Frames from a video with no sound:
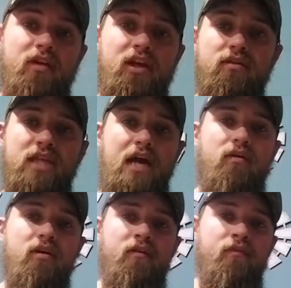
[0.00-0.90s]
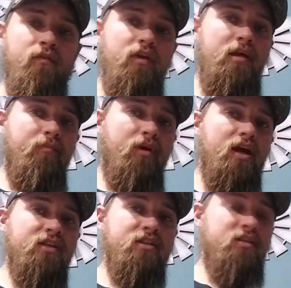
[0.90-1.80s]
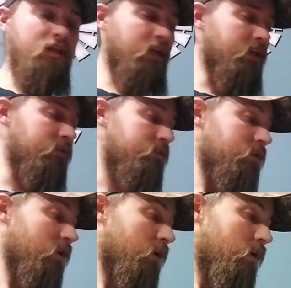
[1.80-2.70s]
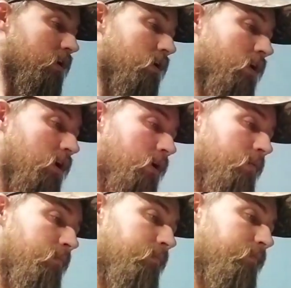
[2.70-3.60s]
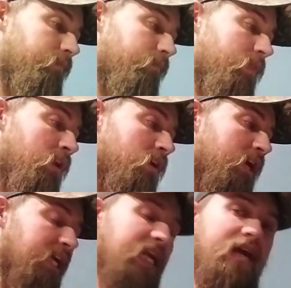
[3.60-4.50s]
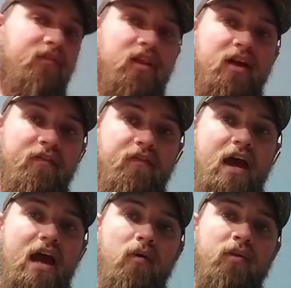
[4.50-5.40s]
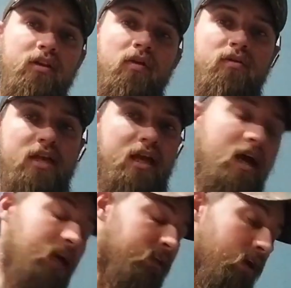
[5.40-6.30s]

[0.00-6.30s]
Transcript: has some videos out of him processing his. You're not going to have a lot of fat with those.